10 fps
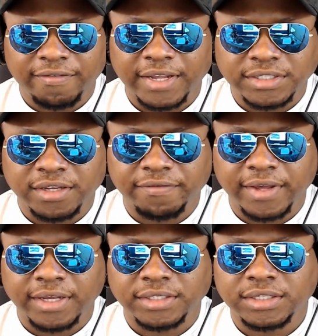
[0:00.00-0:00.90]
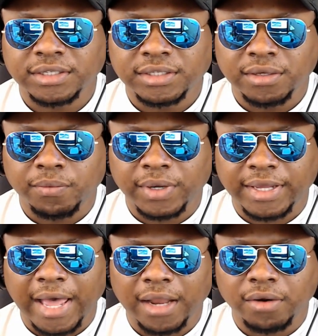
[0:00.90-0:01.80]
face-to-face with
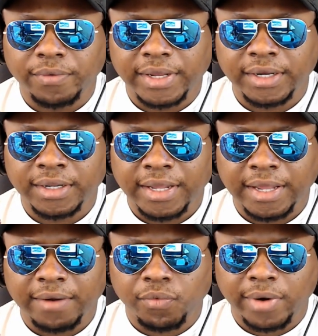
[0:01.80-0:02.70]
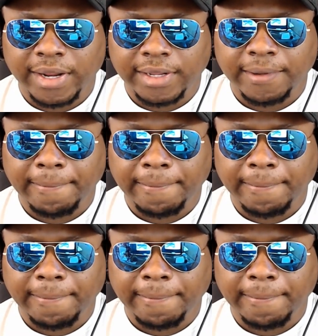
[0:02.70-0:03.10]
Kylo Ren and Rey.